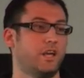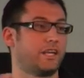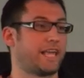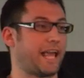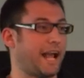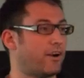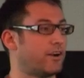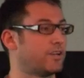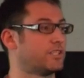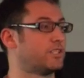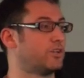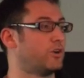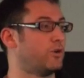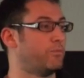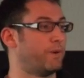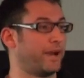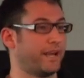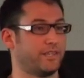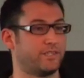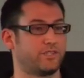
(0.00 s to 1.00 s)

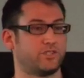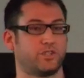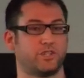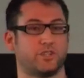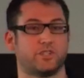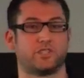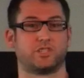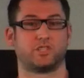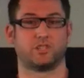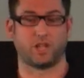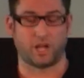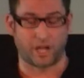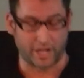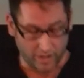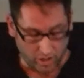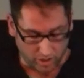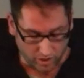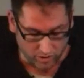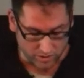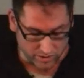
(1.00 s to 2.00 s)
carousel-based sort of
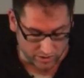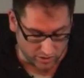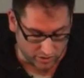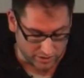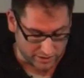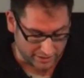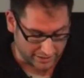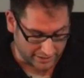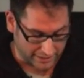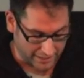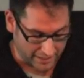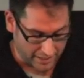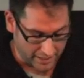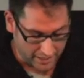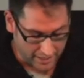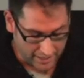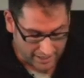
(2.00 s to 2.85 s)
slide horizontally